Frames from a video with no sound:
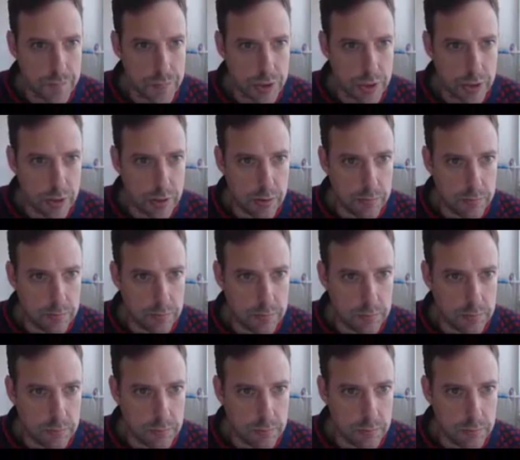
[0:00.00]
So,
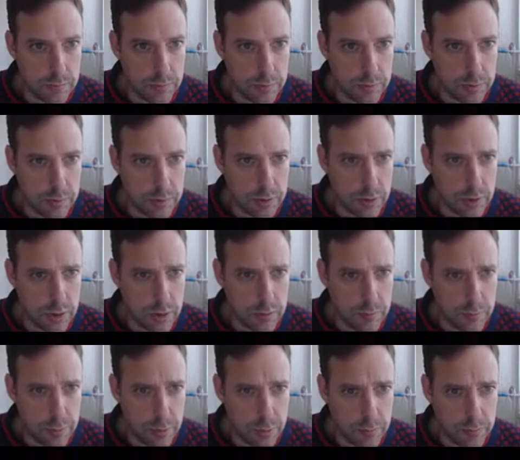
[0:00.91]
I
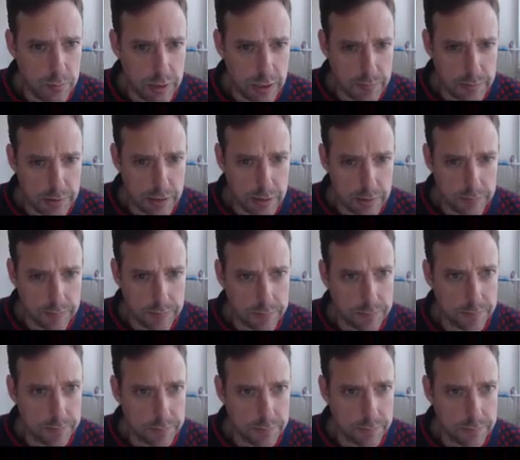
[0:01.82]
can put maybe,
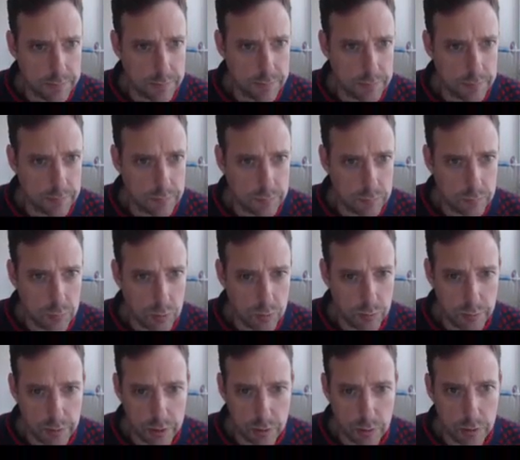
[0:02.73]
what
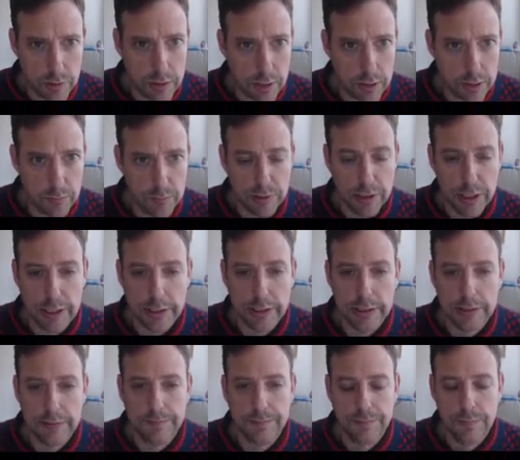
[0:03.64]
would be a good color?
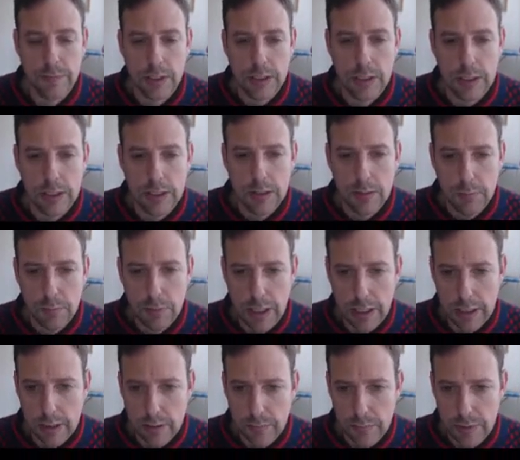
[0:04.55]
Black.
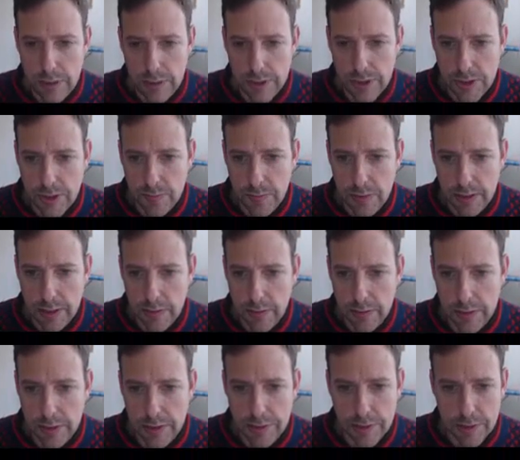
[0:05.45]
Black can be the
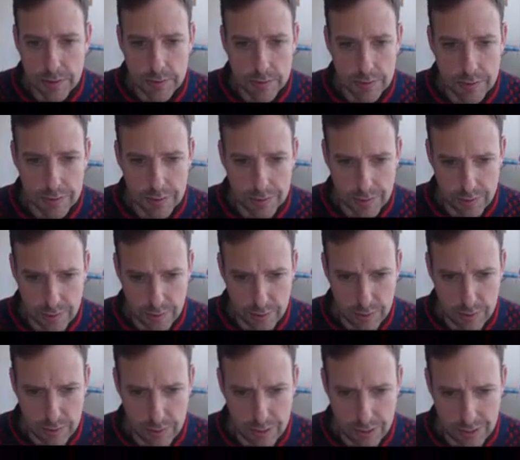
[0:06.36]
similarities.
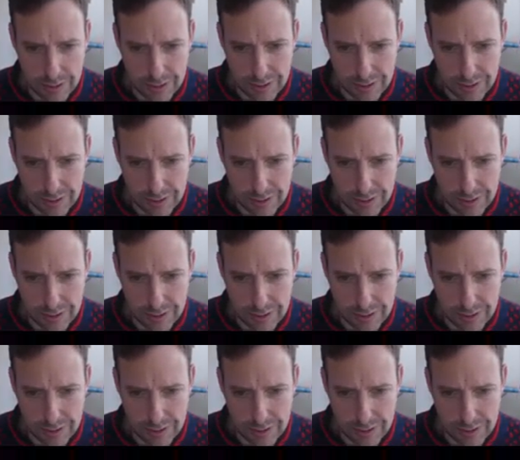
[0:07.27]
So,